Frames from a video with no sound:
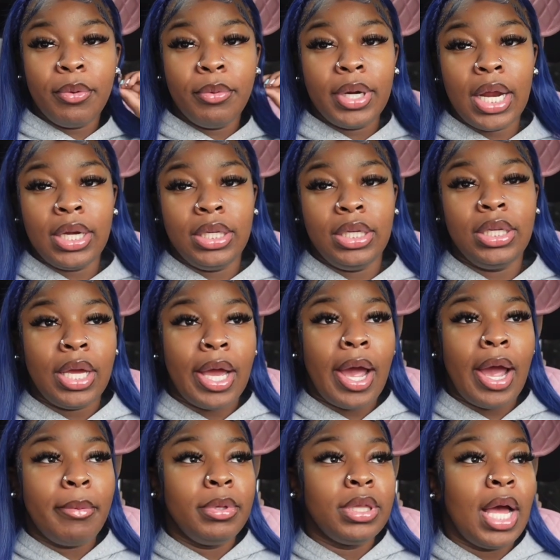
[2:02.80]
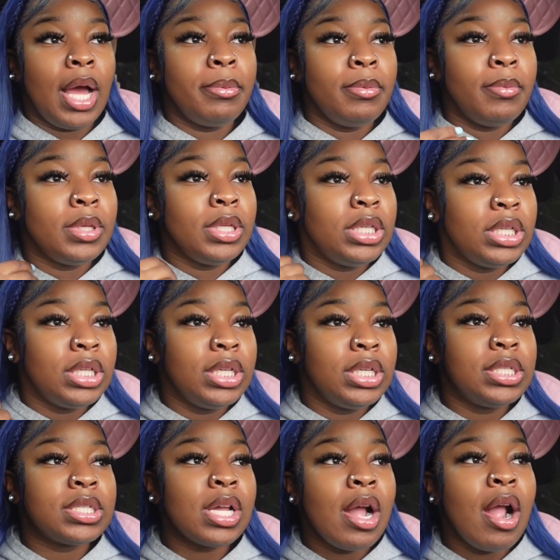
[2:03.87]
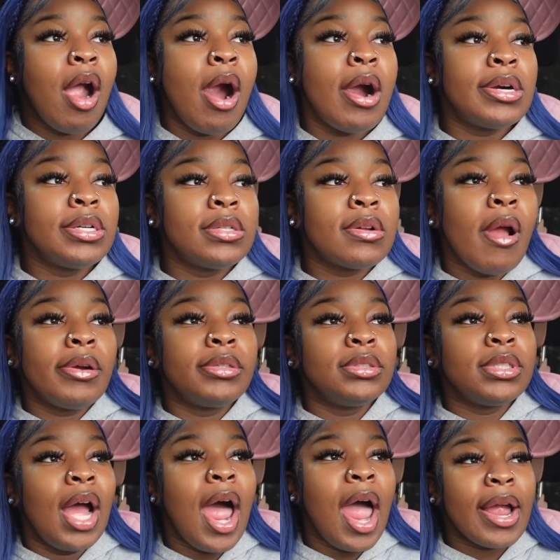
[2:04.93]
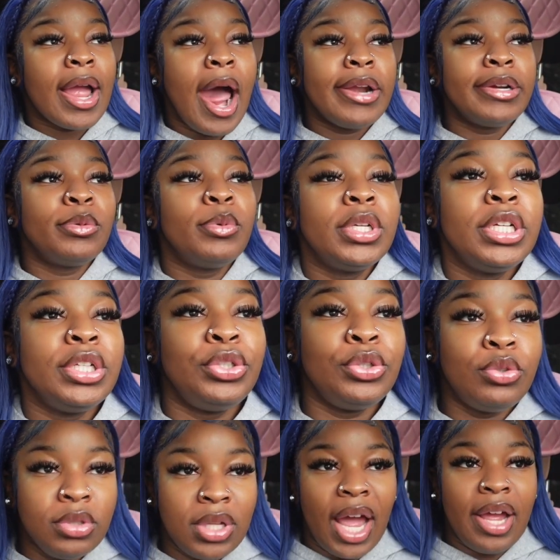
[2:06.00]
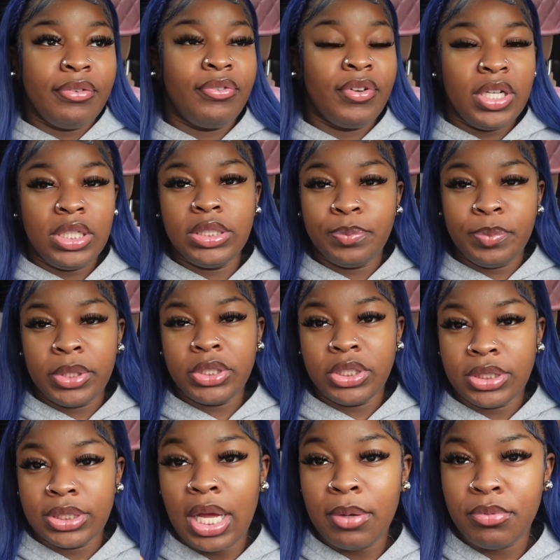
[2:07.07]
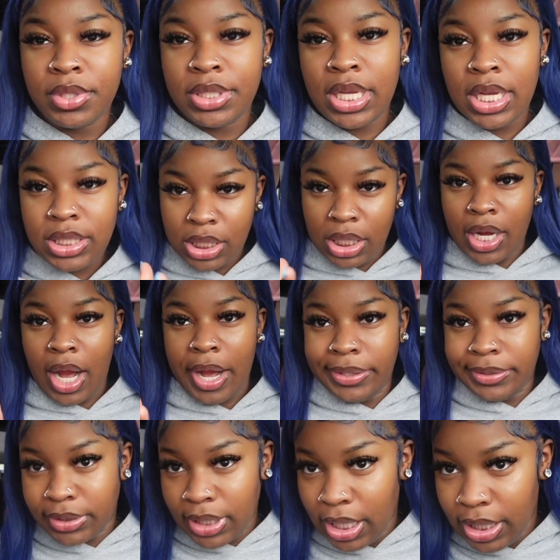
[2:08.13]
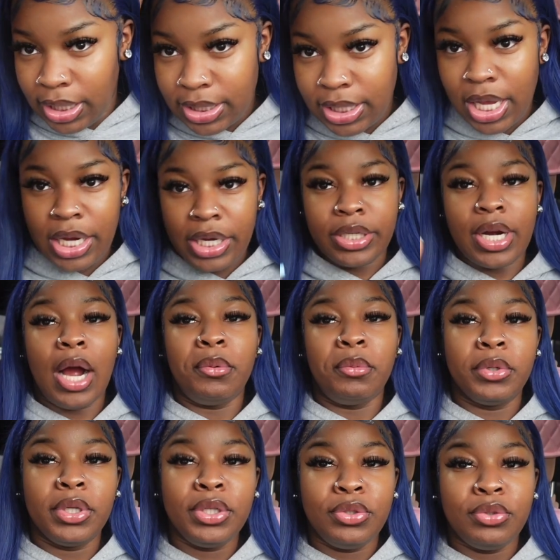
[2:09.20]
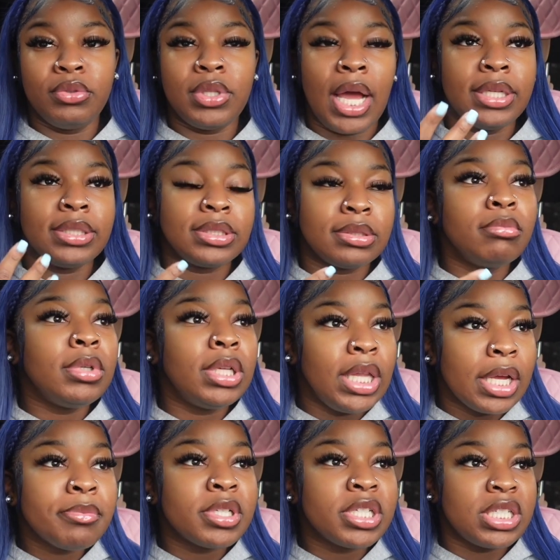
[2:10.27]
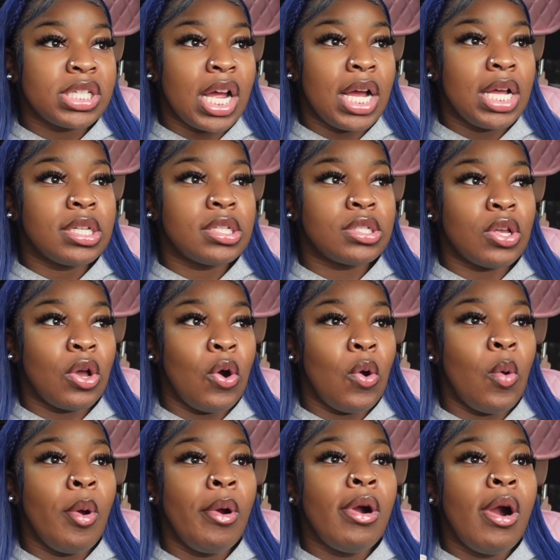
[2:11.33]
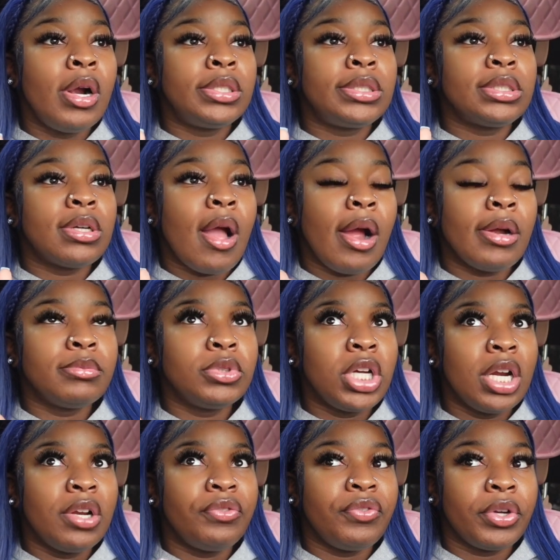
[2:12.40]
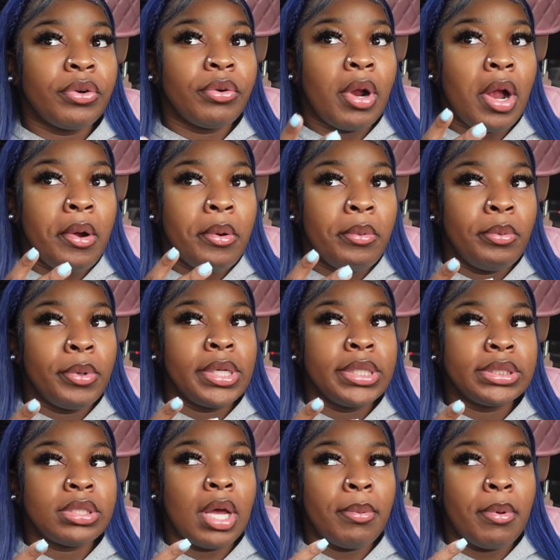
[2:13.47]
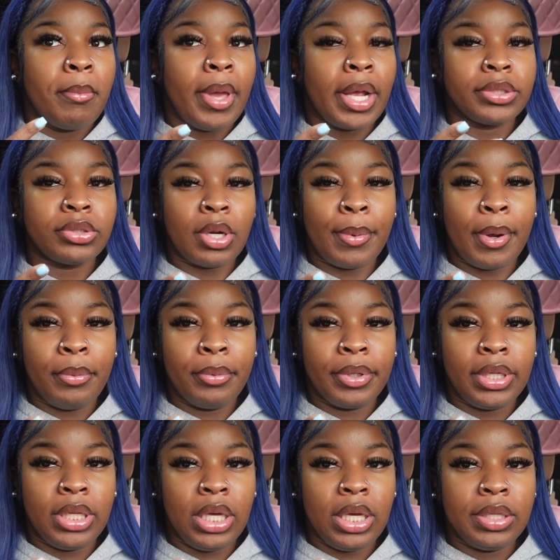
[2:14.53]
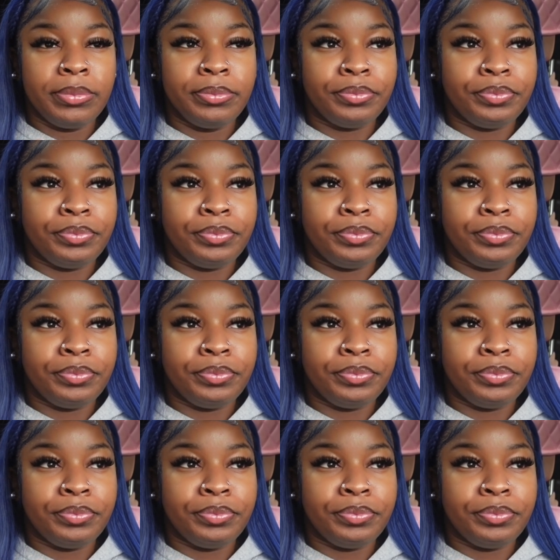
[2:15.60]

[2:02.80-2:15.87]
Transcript: what I need at Hobby Lobby because I kind of want to do, like, for these pictures that I'm going to take tonight and this hair, I want to do, like, some glamour shots. So I'm trying to figure out what type of backdrop I want to get.